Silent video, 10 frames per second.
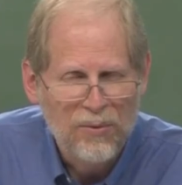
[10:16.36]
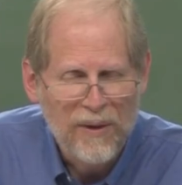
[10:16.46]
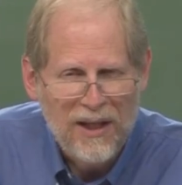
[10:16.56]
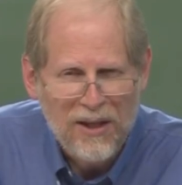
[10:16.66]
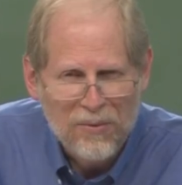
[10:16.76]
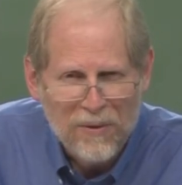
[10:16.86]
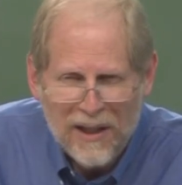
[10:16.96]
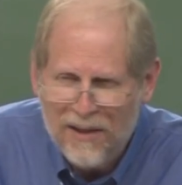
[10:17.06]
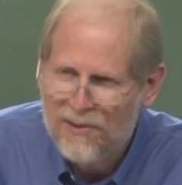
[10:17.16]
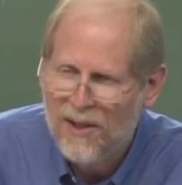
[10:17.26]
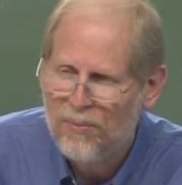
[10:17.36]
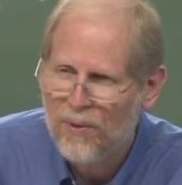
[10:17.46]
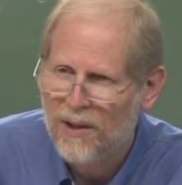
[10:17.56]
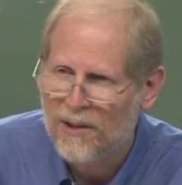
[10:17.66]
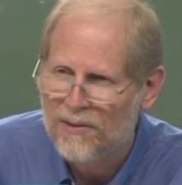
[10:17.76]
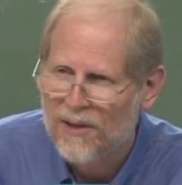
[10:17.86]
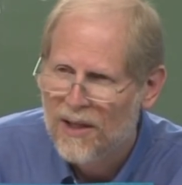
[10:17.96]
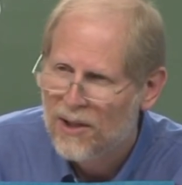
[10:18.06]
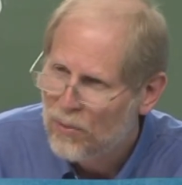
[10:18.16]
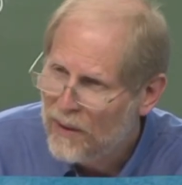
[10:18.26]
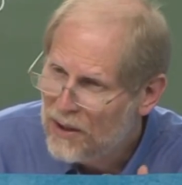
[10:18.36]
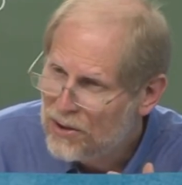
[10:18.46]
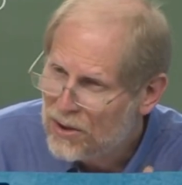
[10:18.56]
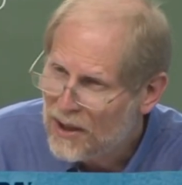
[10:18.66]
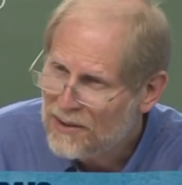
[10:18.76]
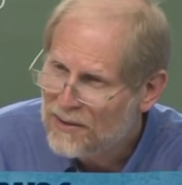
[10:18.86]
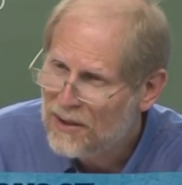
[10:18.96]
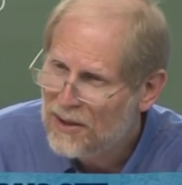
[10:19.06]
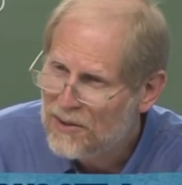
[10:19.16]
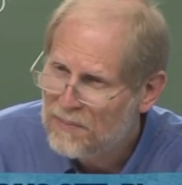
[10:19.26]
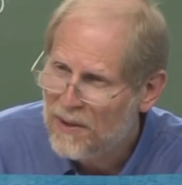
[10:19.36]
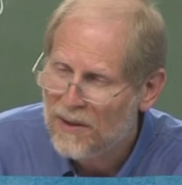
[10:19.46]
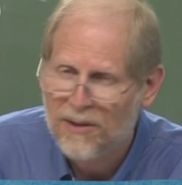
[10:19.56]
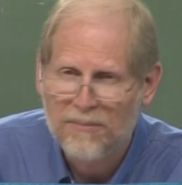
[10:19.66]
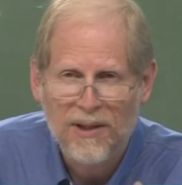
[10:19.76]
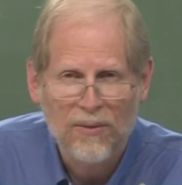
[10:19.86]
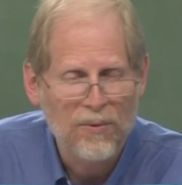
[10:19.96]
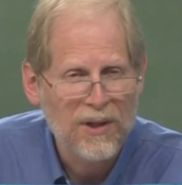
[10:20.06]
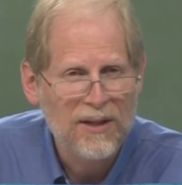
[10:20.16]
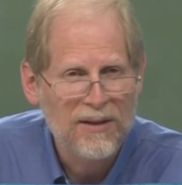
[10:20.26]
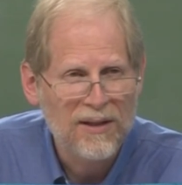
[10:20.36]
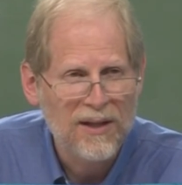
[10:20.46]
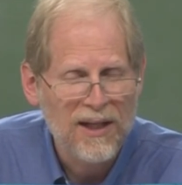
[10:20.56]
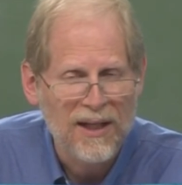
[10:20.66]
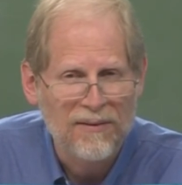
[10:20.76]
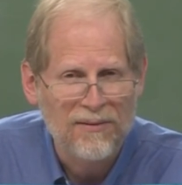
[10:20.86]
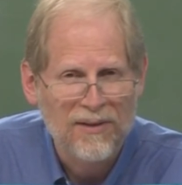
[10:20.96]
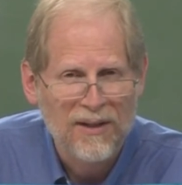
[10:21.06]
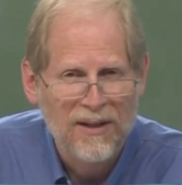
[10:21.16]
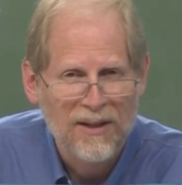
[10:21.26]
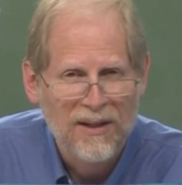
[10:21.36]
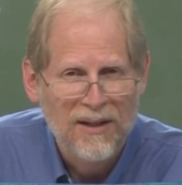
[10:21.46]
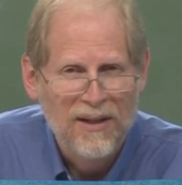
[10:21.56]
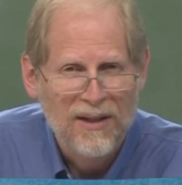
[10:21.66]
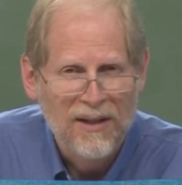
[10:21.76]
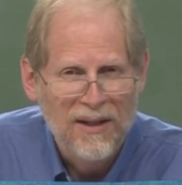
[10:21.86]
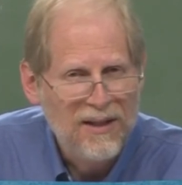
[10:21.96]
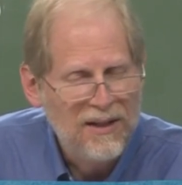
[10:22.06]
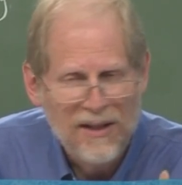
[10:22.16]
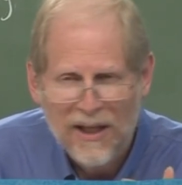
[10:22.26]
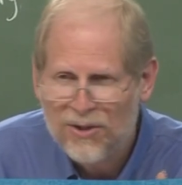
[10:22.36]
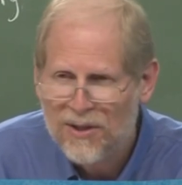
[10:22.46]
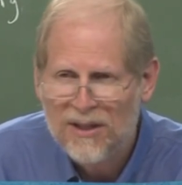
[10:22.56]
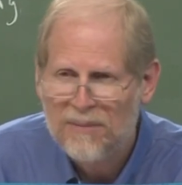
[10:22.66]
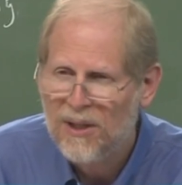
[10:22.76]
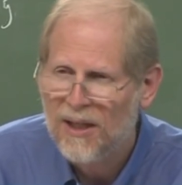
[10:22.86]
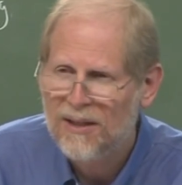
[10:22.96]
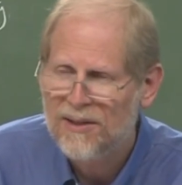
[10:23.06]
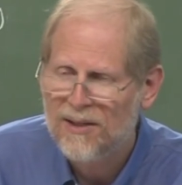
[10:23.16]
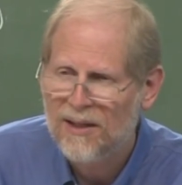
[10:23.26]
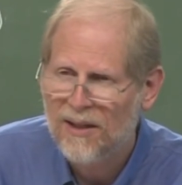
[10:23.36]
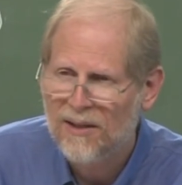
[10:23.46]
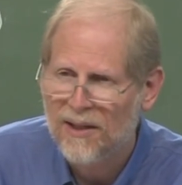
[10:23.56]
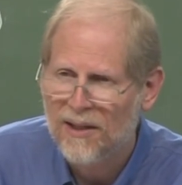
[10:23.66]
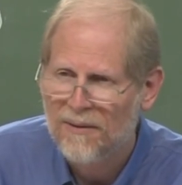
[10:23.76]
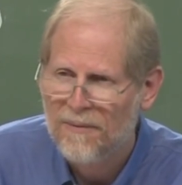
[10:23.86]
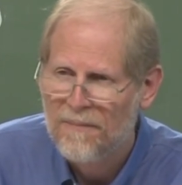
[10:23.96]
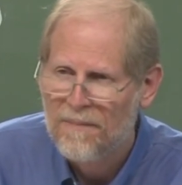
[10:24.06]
the way he raised up workers, the way he trusted the Spirit to be at work in their lives, he did not treat them condescendingly,